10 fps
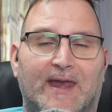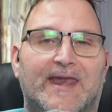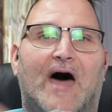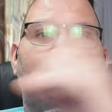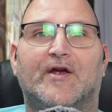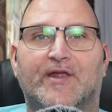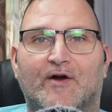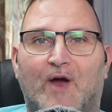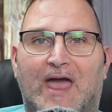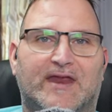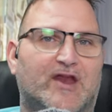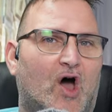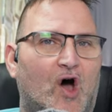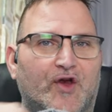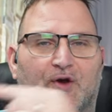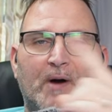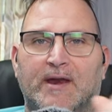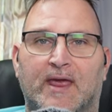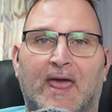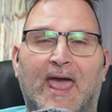Now they're they're racking in all your
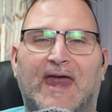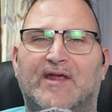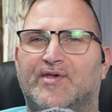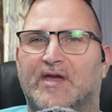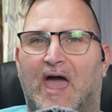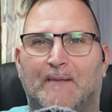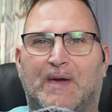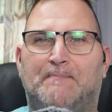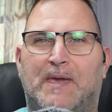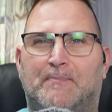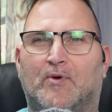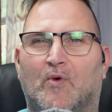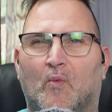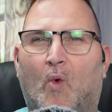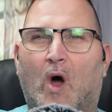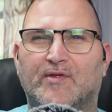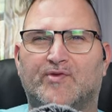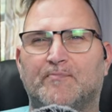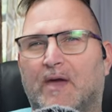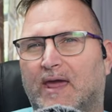money, and it's thinking how many people are wanting
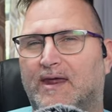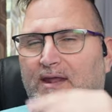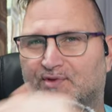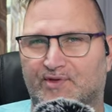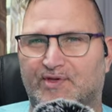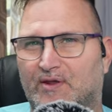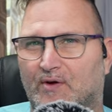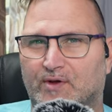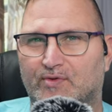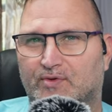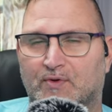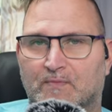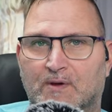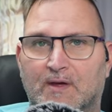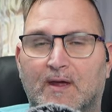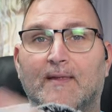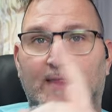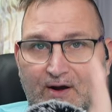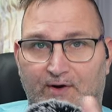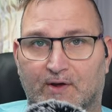to make it and succeed on YouTube,
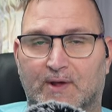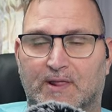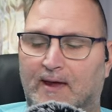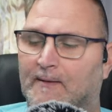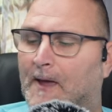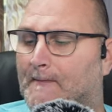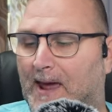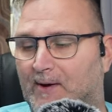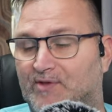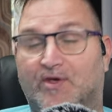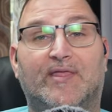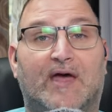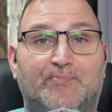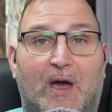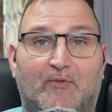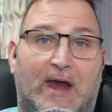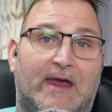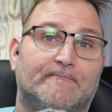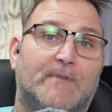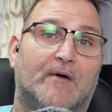that are doing that. Anyways, that's my
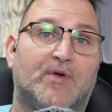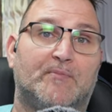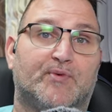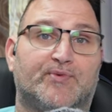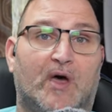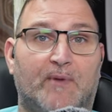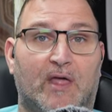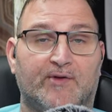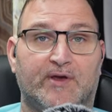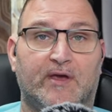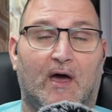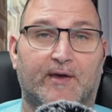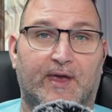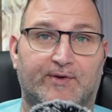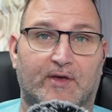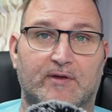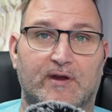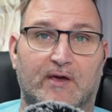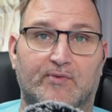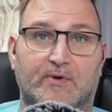rant. I'm Thomas of Tomology. I'll catch y'all in the
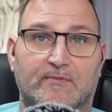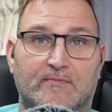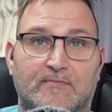next one.